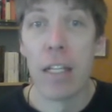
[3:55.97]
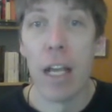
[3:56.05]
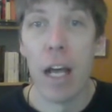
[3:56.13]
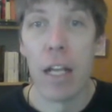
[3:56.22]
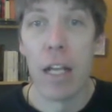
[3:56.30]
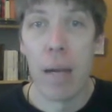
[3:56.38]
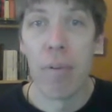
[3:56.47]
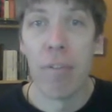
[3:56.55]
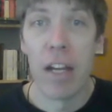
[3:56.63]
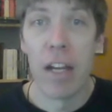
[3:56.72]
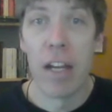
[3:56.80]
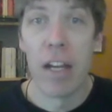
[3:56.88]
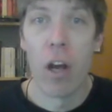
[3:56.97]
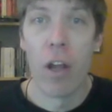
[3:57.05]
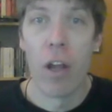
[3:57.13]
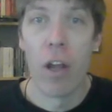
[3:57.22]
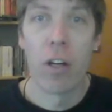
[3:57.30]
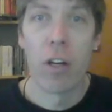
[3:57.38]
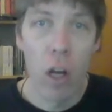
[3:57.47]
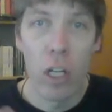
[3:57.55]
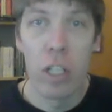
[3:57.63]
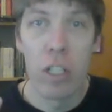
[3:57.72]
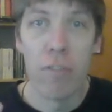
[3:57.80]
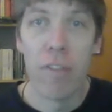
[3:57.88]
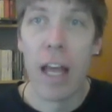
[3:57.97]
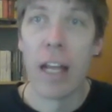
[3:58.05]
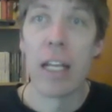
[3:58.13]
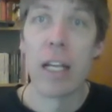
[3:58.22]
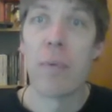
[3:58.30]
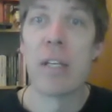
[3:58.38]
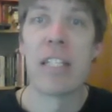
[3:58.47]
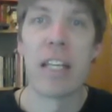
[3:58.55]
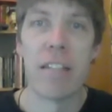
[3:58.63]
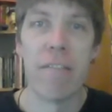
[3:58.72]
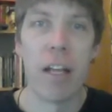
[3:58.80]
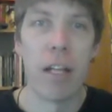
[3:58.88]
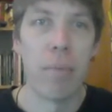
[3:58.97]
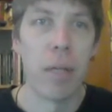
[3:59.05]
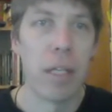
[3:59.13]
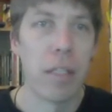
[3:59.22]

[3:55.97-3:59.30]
deprivation on their cognitive and linguistic development.